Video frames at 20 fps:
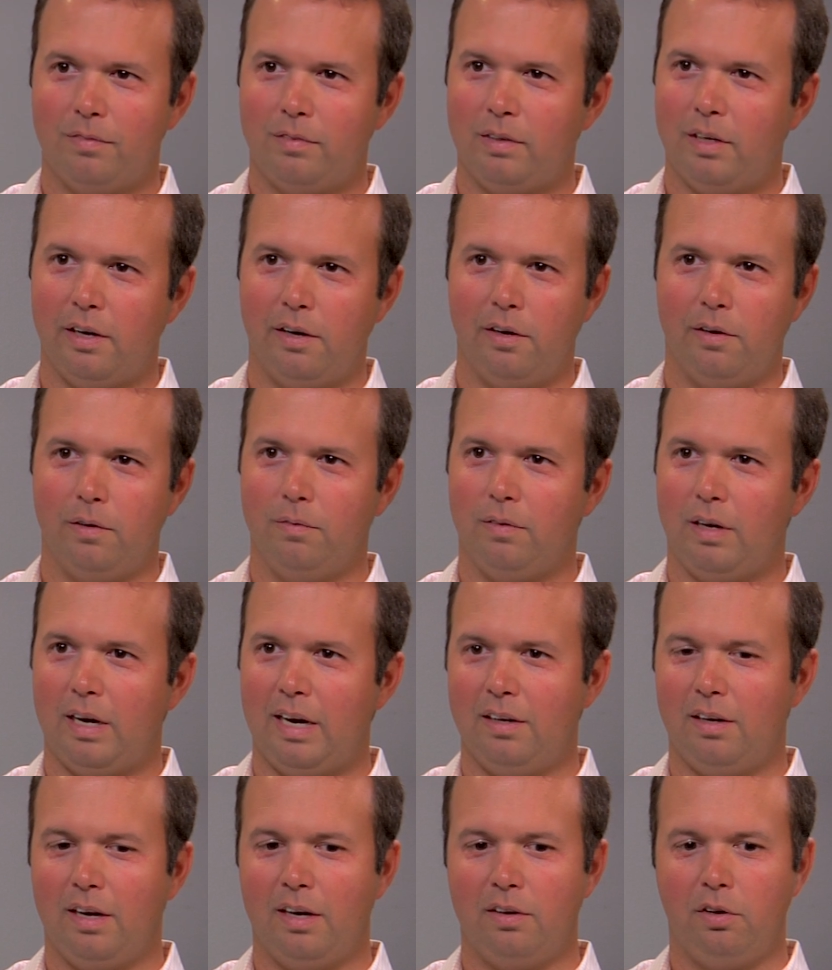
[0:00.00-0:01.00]
You know,
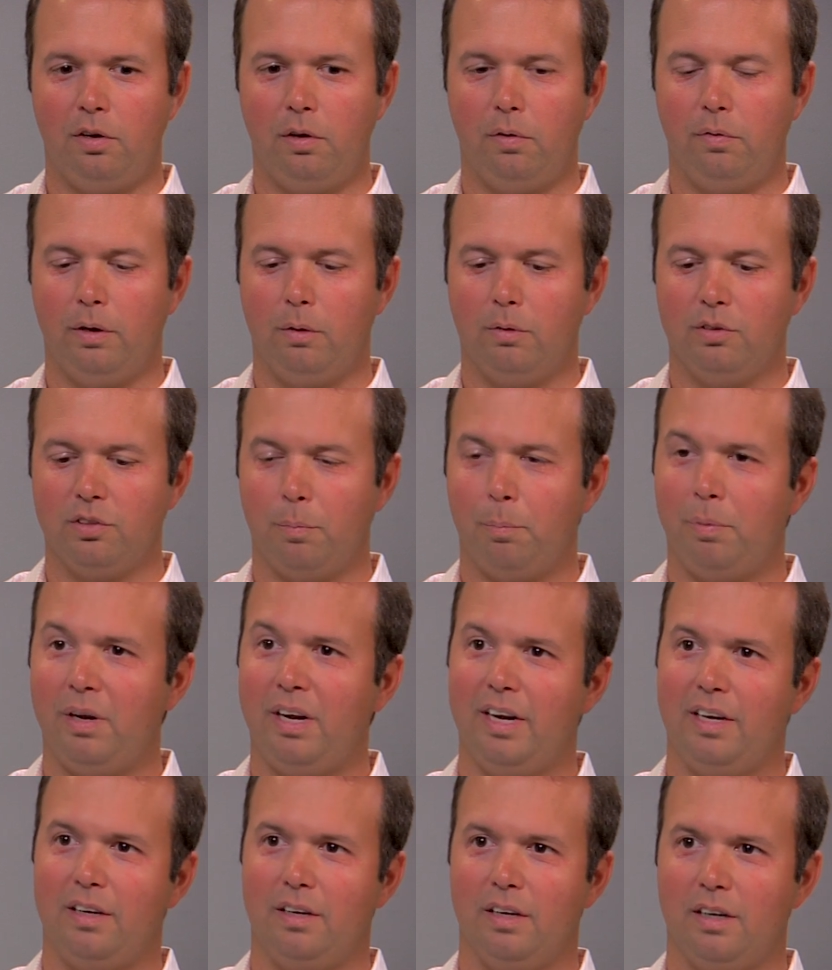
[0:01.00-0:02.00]
I knew there was a
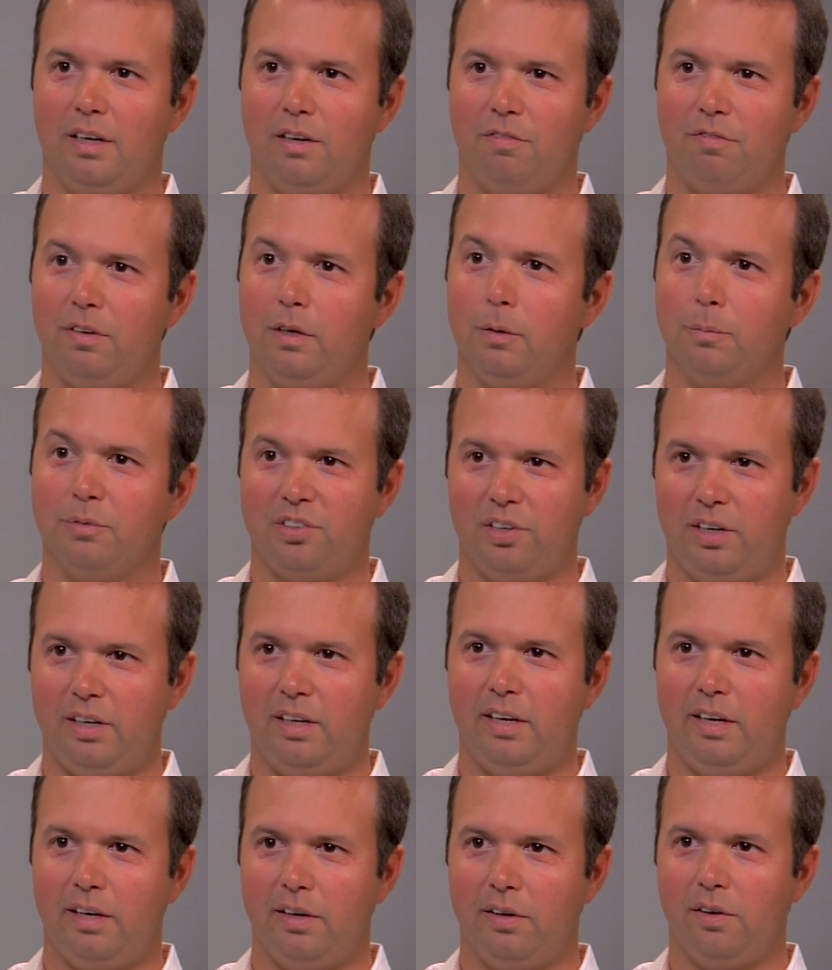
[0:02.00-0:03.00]
big film scene
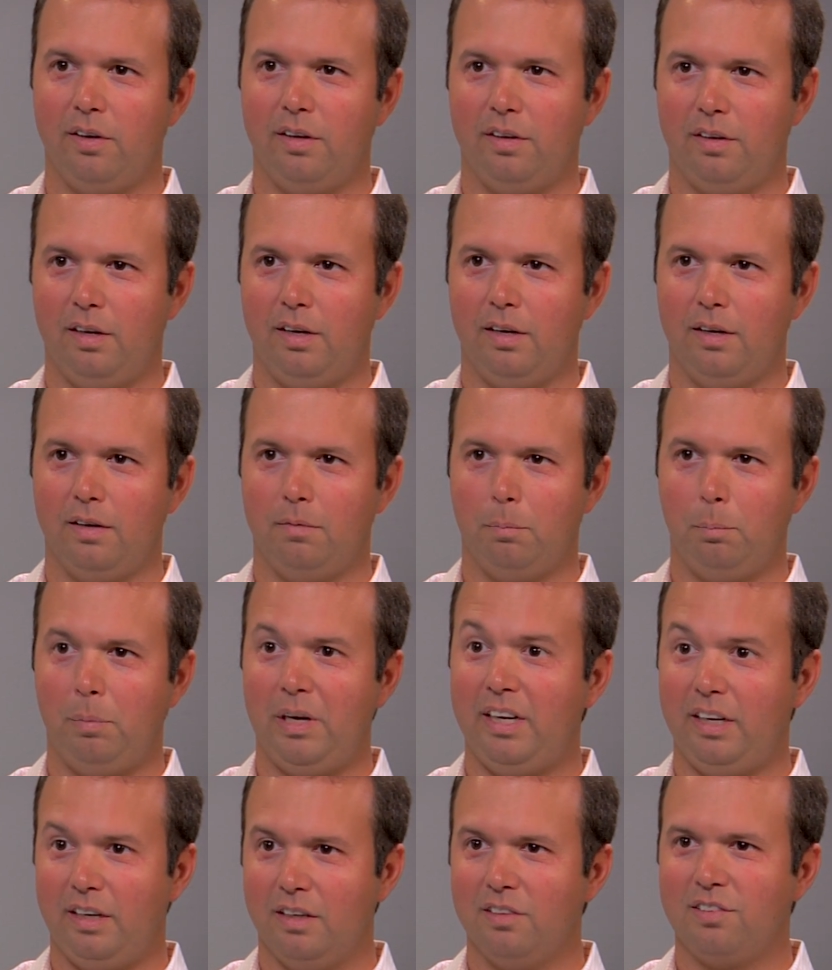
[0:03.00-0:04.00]
here and
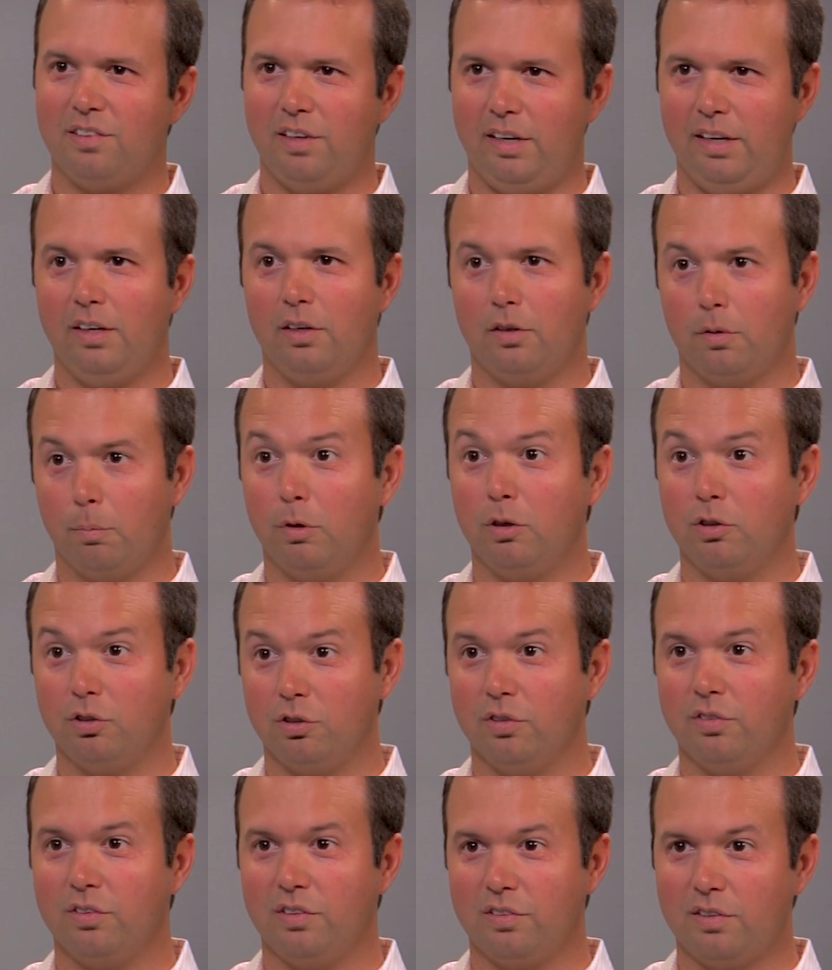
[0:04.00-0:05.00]
media scene and
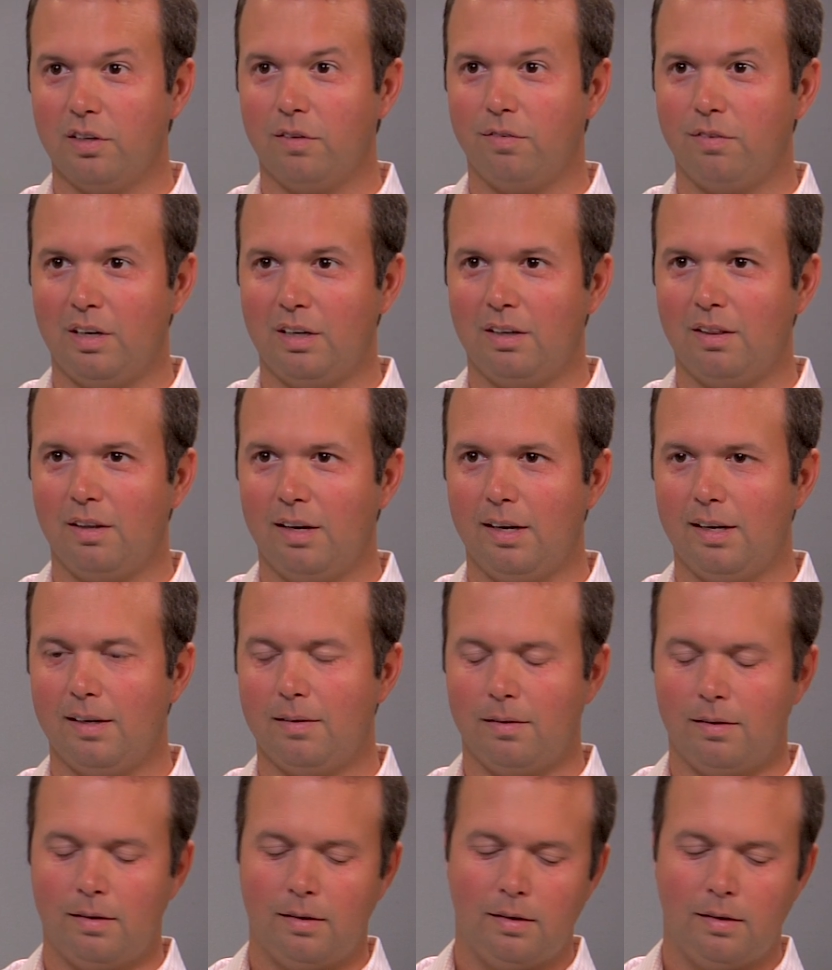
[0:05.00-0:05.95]
commercials and stuff like that.